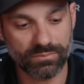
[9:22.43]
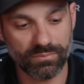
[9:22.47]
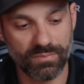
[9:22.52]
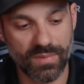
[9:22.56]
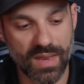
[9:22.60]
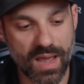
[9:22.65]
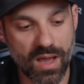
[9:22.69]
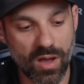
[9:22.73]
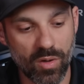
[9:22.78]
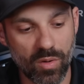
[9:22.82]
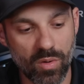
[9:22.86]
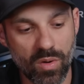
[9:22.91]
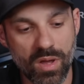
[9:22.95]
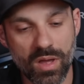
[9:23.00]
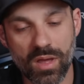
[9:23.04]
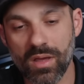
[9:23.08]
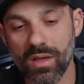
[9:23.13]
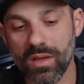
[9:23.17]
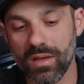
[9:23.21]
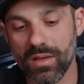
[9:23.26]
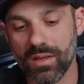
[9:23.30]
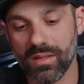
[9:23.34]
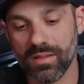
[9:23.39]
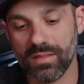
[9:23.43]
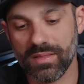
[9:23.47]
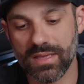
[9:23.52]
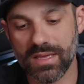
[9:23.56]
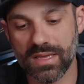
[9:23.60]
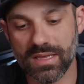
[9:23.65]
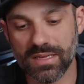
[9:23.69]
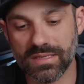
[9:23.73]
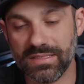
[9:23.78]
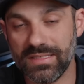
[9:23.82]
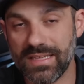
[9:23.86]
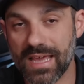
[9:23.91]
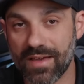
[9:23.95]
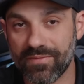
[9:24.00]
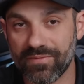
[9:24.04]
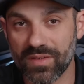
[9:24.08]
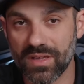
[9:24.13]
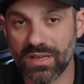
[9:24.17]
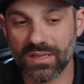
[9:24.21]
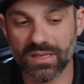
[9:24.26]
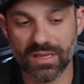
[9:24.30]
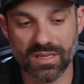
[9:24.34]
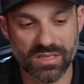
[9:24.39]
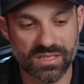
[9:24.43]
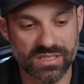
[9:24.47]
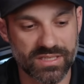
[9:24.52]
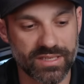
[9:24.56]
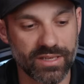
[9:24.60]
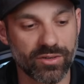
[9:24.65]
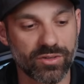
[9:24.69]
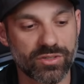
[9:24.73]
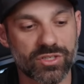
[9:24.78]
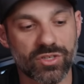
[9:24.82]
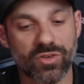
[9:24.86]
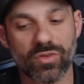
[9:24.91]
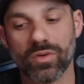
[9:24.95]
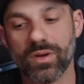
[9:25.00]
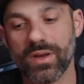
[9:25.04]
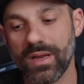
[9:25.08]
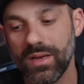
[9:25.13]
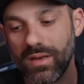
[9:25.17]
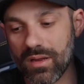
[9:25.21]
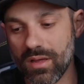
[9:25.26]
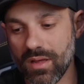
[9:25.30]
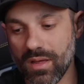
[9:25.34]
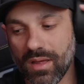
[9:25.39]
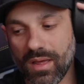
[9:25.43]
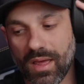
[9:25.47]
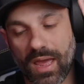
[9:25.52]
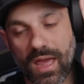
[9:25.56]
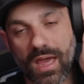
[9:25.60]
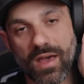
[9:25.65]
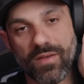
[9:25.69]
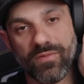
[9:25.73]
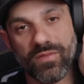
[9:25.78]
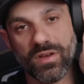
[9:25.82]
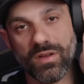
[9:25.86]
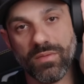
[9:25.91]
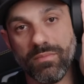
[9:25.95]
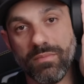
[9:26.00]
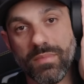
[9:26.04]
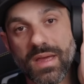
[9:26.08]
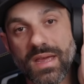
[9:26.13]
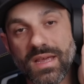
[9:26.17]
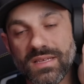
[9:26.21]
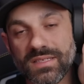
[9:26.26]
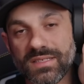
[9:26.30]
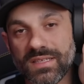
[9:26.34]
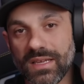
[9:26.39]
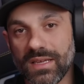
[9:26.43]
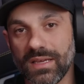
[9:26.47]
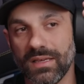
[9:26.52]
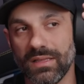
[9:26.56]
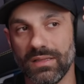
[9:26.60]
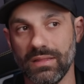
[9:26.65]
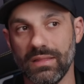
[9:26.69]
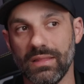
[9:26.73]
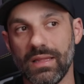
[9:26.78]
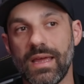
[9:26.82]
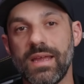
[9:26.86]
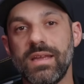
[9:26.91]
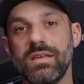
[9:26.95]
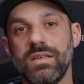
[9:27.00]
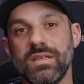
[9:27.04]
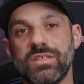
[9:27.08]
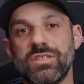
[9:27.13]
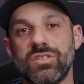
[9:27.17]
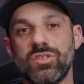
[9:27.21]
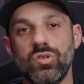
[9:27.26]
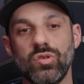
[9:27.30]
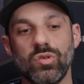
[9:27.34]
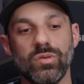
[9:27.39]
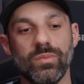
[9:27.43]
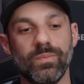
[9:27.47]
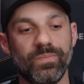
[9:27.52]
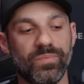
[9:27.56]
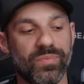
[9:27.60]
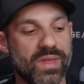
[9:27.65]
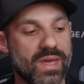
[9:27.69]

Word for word: Now, the Deafen Silkscreen have an amazing lightness to them.